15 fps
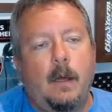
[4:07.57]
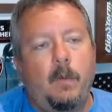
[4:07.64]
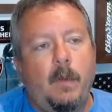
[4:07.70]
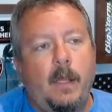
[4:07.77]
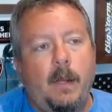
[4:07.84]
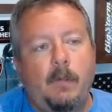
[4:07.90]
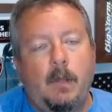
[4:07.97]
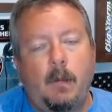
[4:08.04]
We
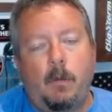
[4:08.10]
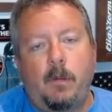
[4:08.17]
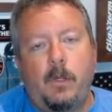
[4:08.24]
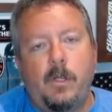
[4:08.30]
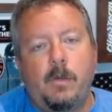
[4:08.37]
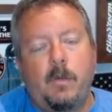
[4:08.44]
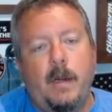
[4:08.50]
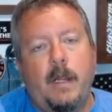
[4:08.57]
could have
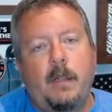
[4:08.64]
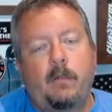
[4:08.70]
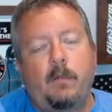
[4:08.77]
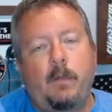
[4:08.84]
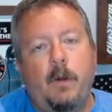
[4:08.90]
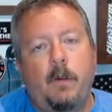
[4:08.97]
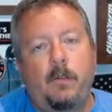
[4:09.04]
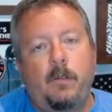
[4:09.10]
double-digit rains
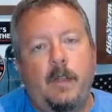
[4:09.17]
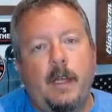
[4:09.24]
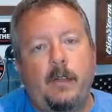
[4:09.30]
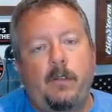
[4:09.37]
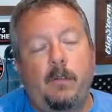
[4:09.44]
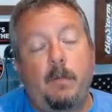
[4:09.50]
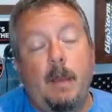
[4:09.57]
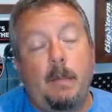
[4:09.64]
for parts of
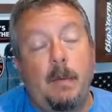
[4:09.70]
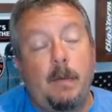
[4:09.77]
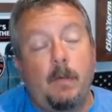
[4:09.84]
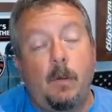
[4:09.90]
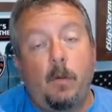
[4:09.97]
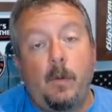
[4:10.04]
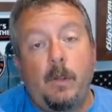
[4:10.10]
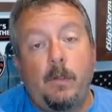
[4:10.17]
Texas, maybe
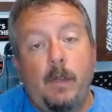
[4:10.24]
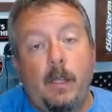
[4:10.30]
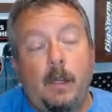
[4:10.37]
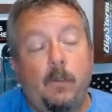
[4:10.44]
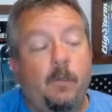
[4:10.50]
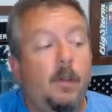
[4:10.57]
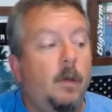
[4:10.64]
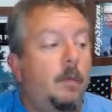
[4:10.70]
even
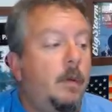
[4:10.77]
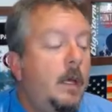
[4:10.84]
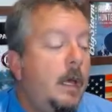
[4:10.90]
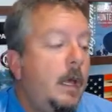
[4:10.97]
Louisiana some.